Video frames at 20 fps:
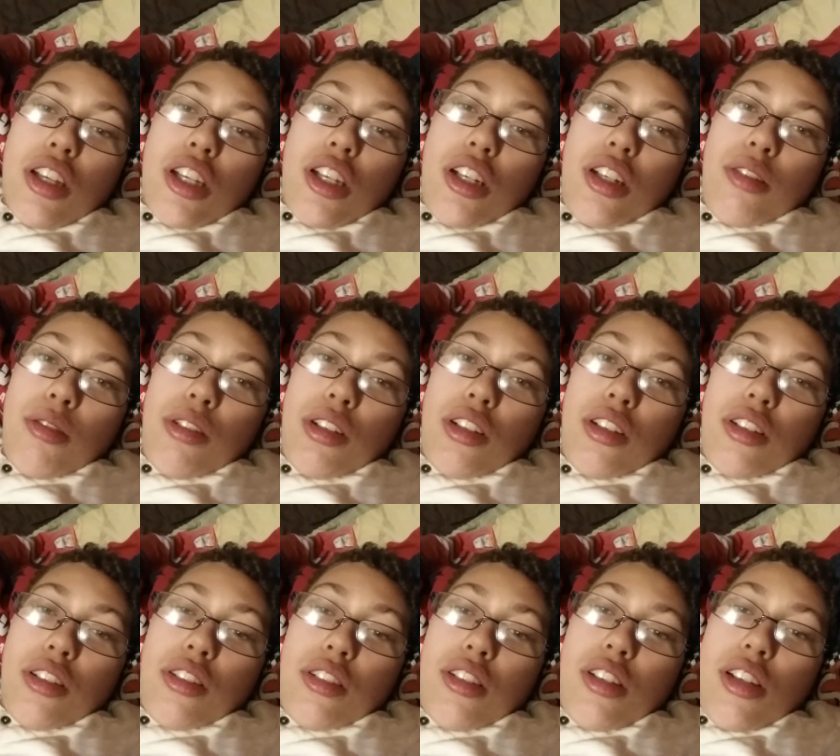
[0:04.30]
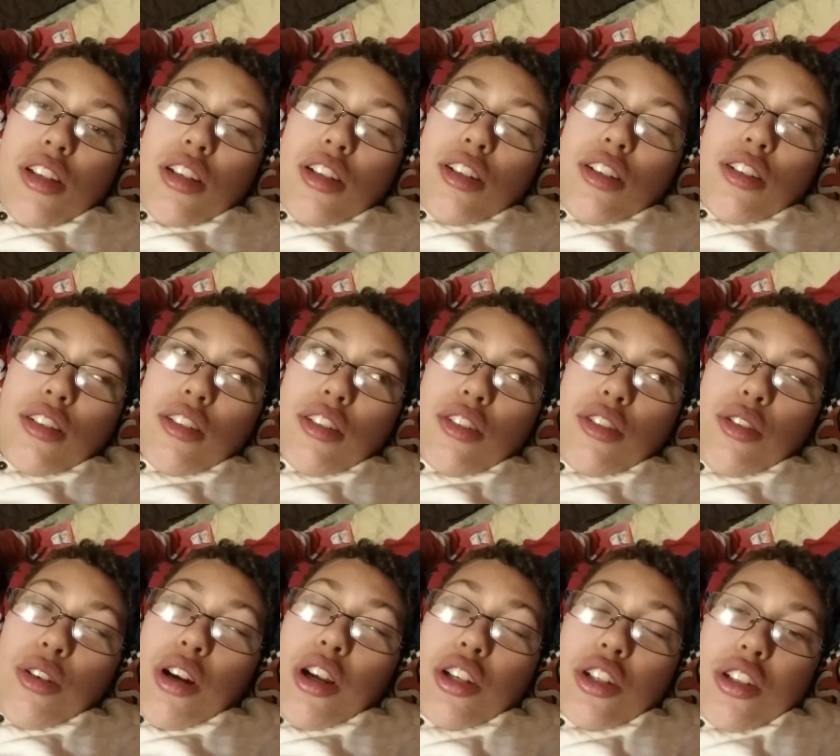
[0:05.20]
Comment down
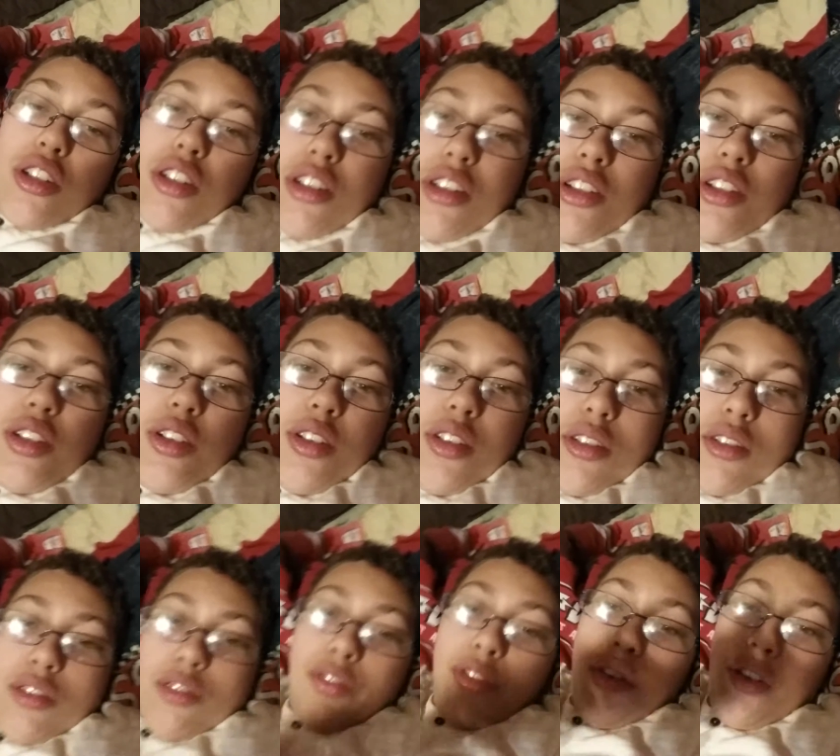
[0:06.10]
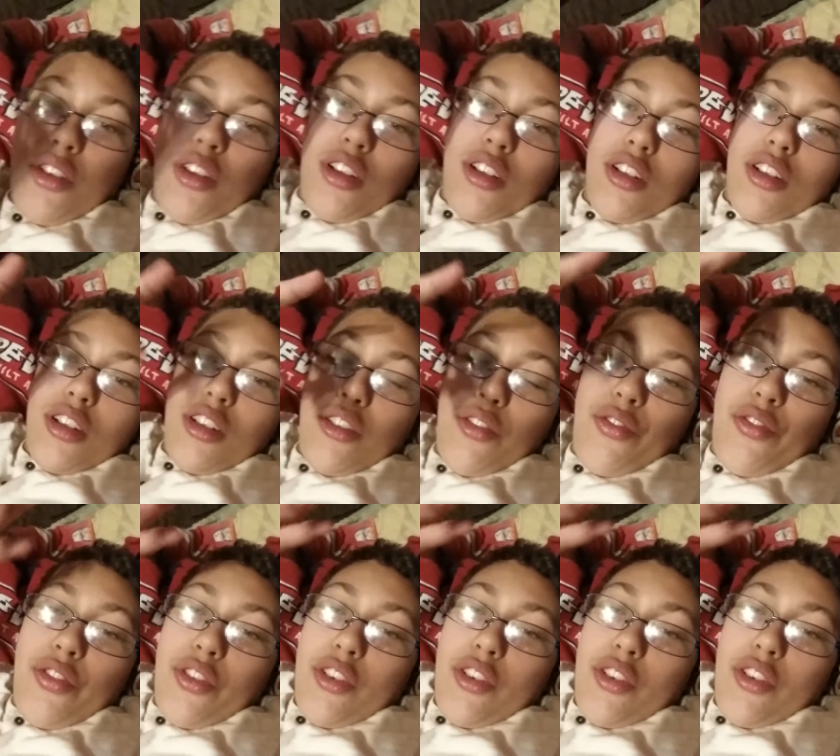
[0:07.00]
questions for the